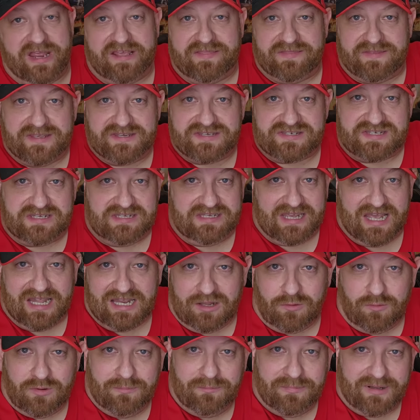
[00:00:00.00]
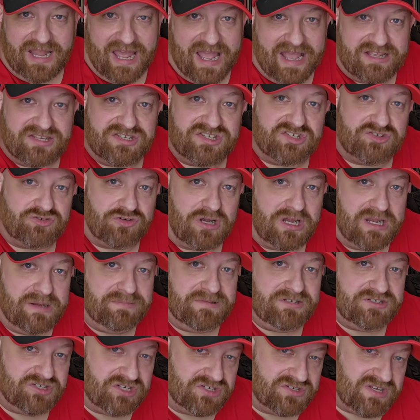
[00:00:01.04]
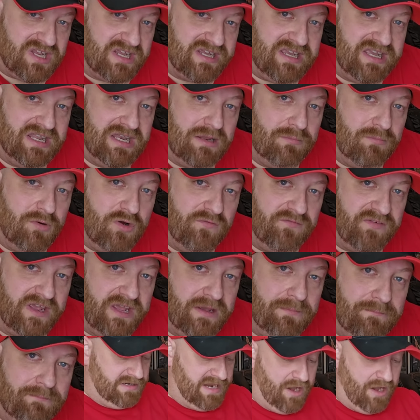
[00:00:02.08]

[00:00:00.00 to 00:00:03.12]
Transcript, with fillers: to make this yellow and black striped, just like in the movie.